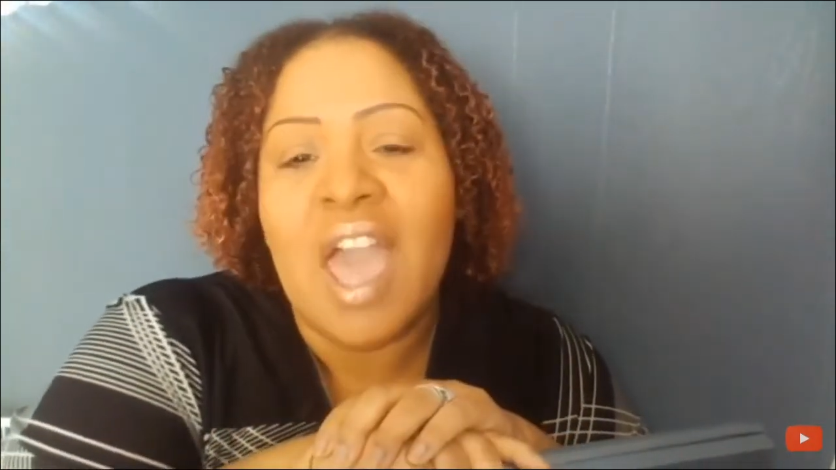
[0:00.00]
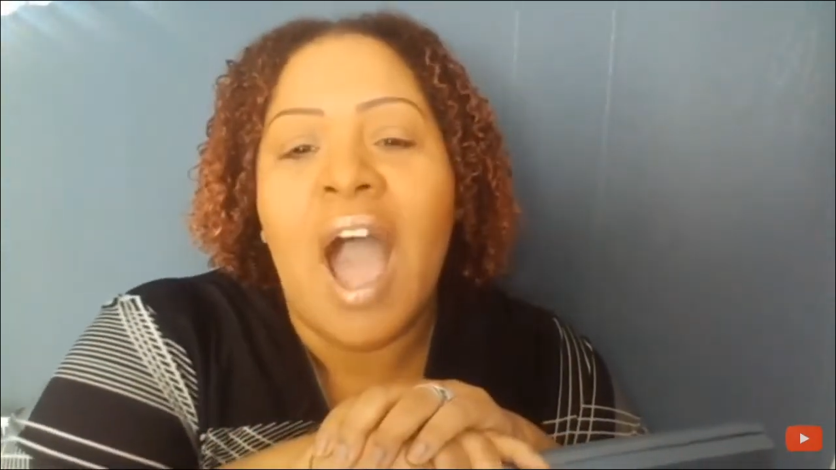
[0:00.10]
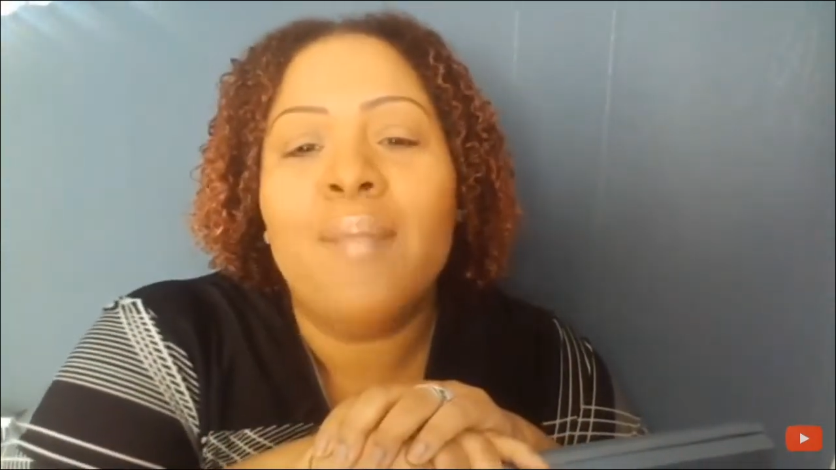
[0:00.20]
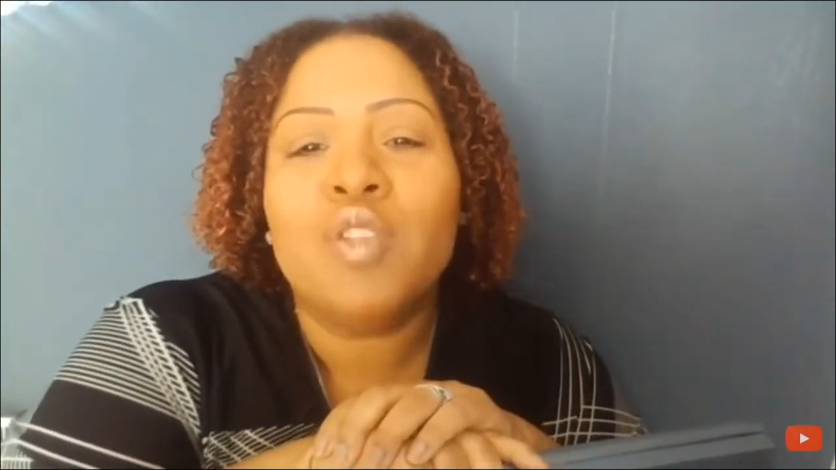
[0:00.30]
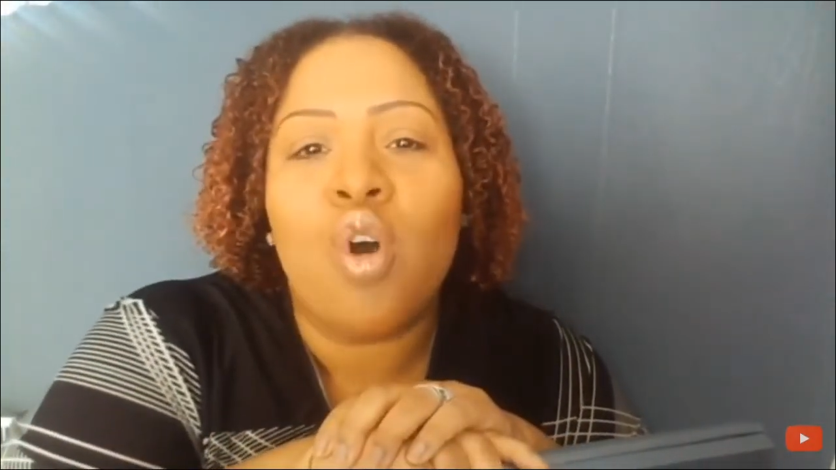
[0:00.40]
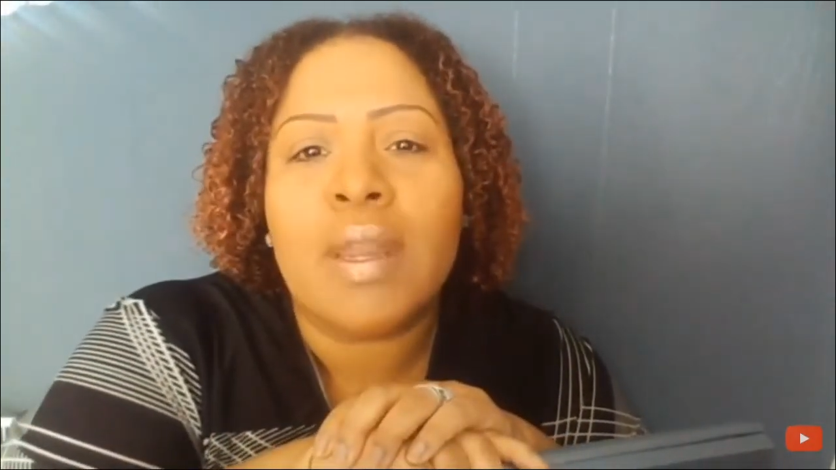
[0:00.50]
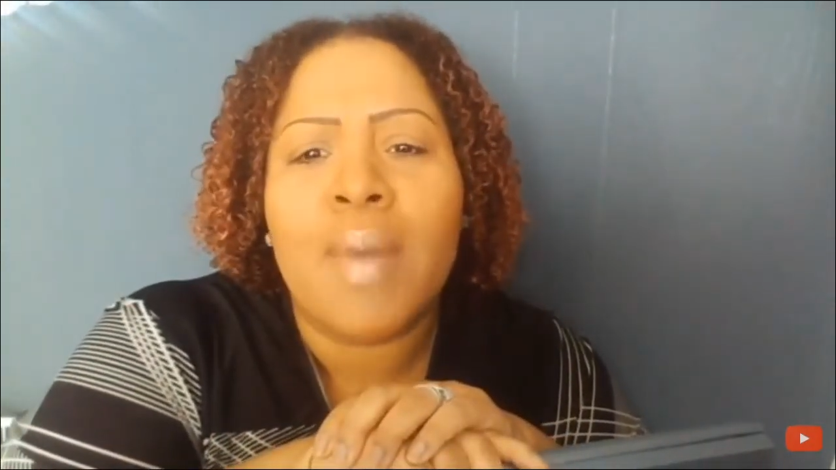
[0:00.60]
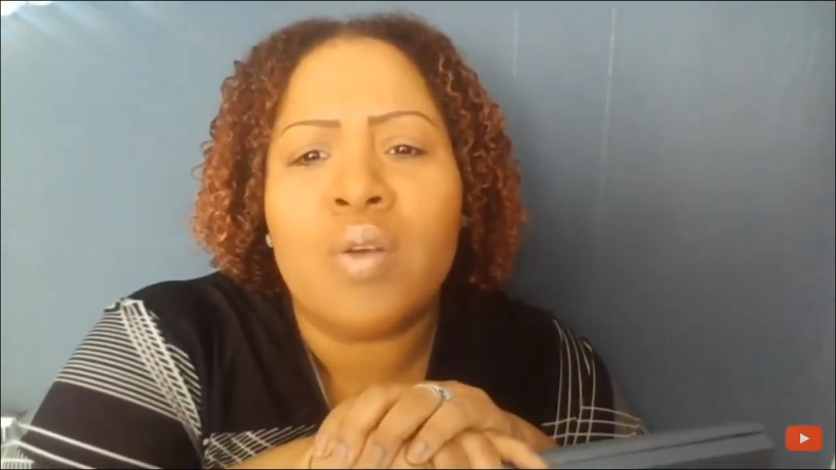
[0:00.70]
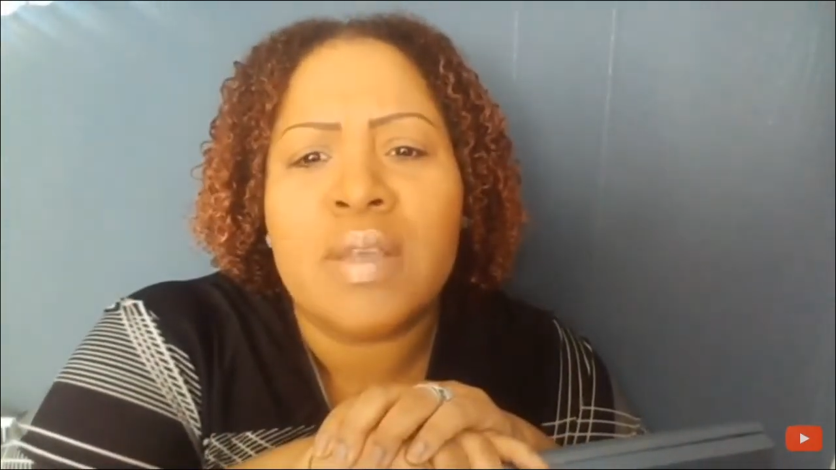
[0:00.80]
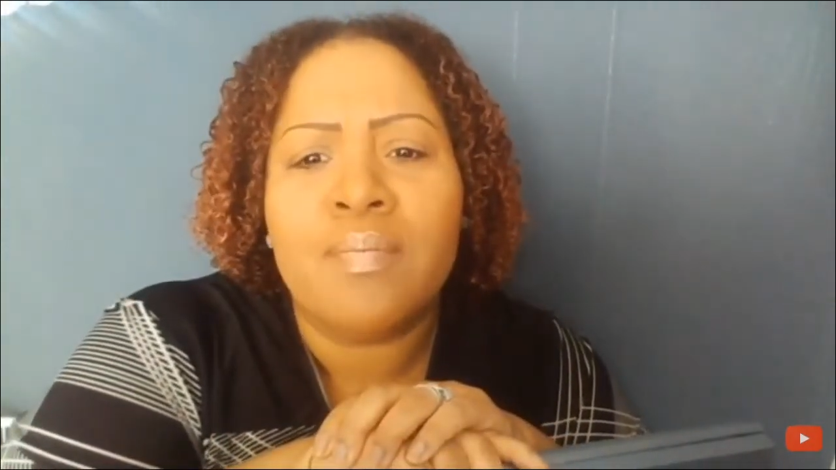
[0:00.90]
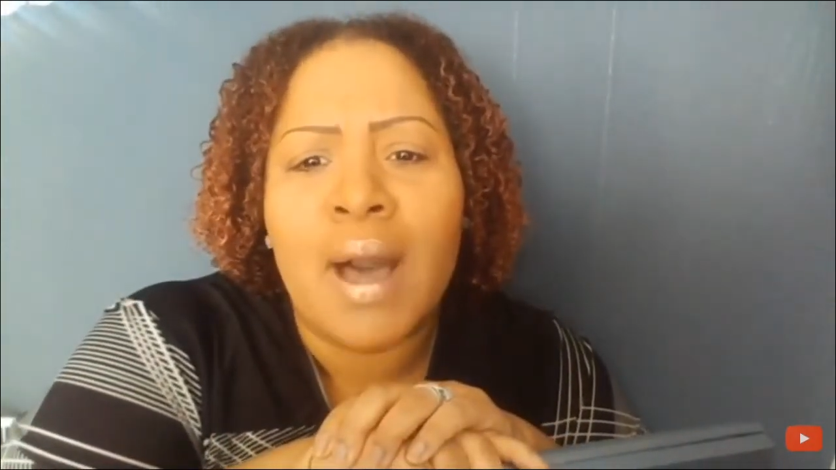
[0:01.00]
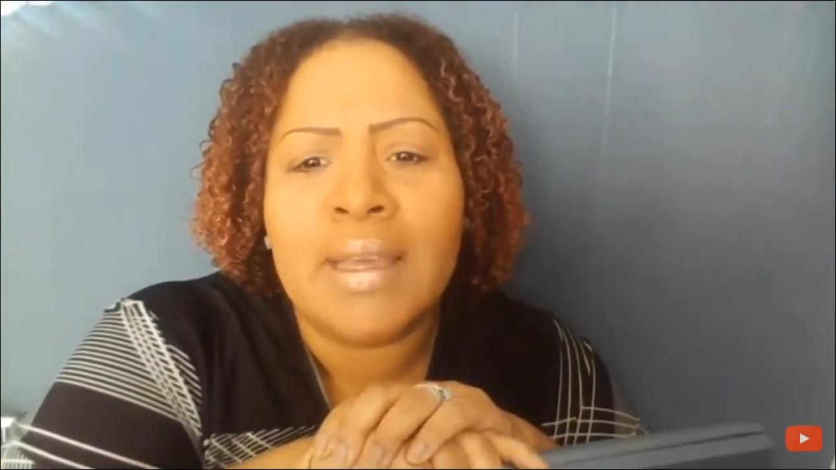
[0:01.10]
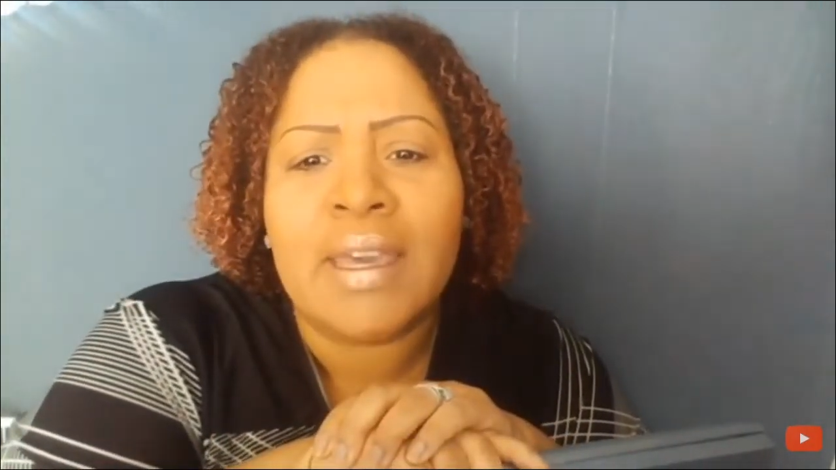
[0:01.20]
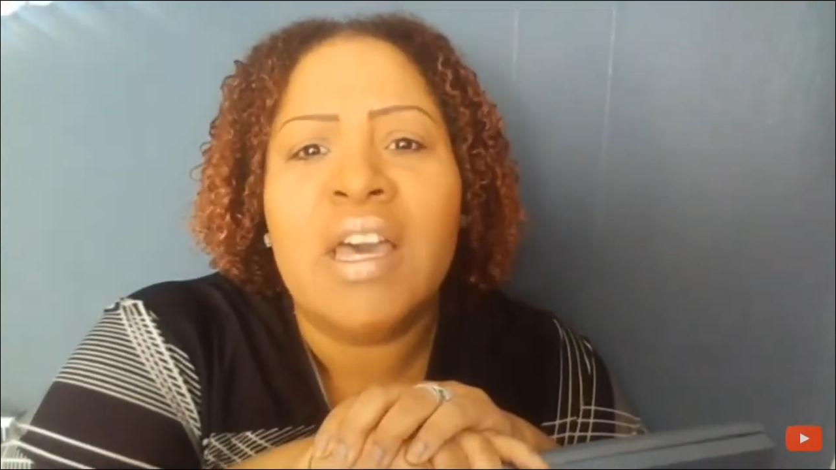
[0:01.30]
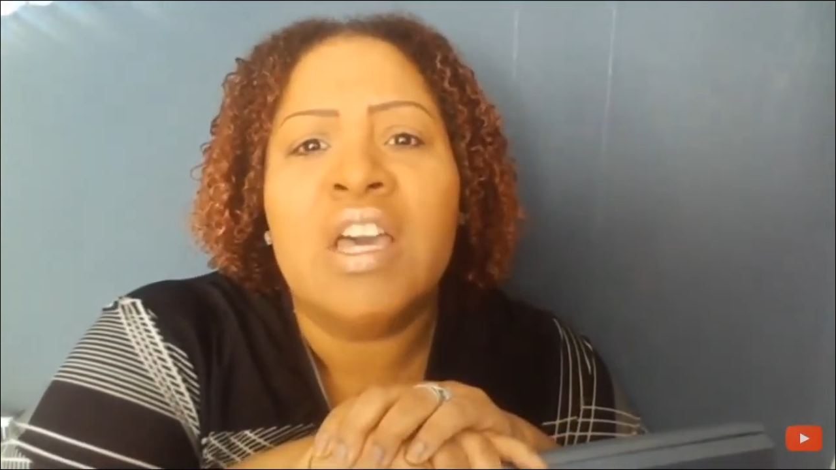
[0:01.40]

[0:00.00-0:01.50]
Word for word: I'm talking about symbolic